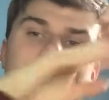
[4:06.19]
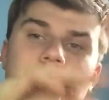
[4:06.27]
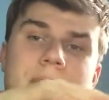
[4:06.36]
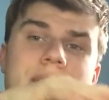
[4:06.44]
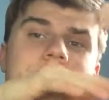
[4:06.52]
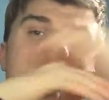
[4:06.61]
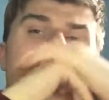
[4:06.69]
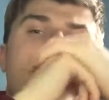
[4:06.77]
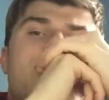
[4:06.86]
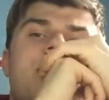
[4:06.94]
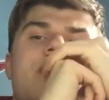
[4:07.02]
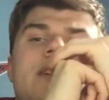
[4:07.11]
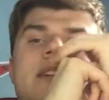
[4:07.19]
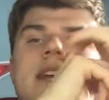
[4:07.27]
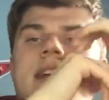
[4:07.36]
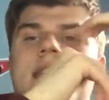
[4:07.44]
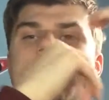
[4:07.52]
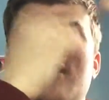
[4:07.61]
I'll make a video about it,
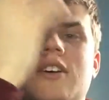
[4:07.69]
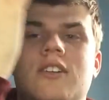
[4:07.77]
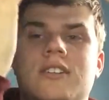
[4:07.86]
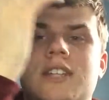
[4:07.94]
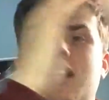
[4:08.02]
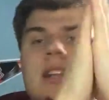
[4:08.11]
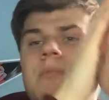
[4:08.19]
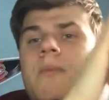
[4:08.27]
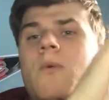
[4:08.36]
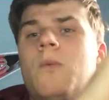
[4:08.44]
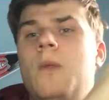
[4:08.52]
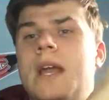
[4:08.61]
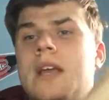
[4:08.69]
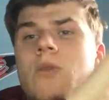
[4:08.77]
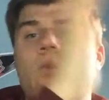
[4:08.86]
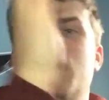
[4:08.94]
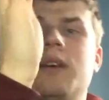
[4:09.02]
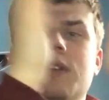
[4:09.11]
and I'll tell him, like,
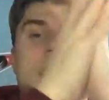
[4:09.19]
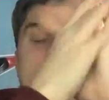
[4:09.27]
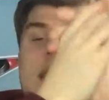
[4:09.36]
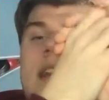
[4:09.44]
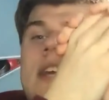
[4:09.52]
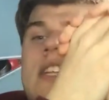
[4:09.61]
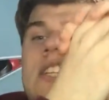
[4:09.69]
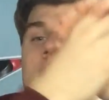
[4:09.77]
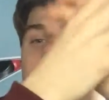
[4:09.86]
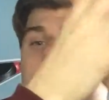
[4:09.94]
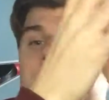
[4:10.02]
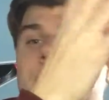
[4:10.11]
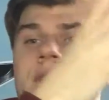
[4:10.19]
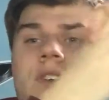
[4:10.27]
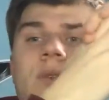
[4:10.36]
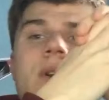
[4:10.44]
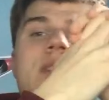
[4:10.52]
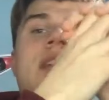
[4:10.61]
when can I tell my
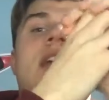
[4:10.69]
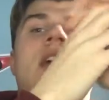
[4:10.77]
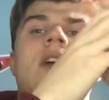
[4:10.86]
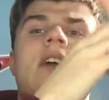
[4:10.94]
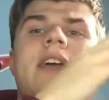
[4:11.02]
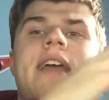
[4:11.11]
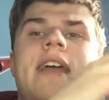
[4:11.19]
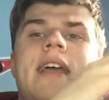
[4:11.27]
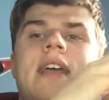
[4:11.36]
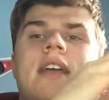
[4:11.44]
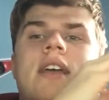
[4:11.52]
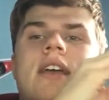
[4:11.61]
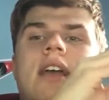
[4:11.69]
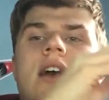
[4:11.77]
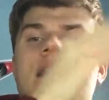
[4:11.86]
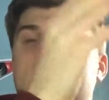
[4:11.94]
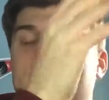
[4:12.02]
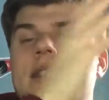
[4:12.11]
viewers
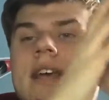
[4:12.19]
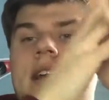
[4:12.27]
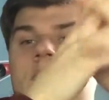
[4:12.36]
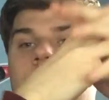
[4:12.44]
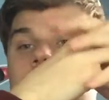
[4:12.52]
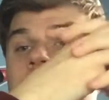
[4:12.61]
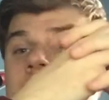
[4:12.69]
that we're